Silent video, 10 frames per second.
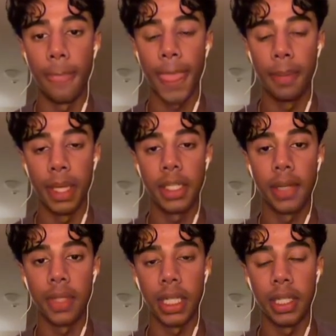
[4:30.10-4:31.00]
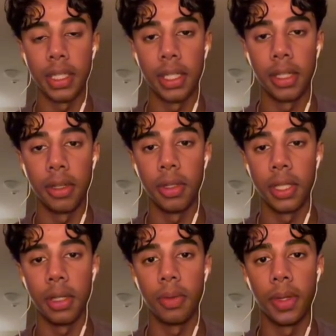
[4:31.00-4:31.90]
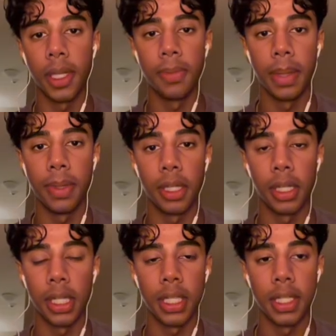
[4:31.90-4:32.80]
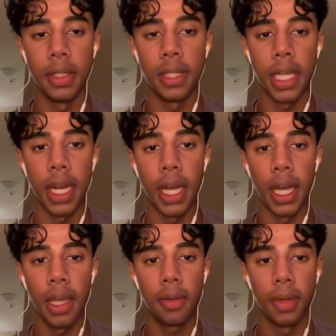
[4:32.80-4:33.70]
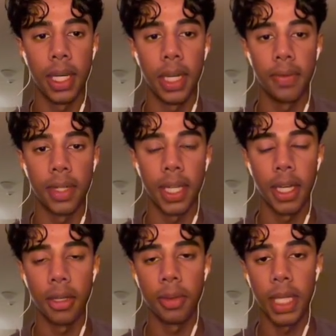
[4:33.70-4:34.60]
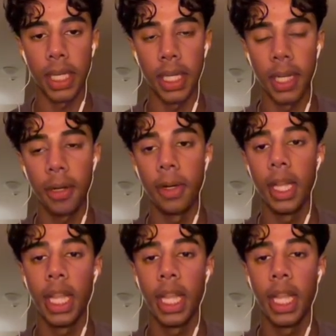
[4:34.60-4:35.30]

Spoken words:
Based off taking this London lows, we could maybe target this news data high. We didn't even end up taking it out.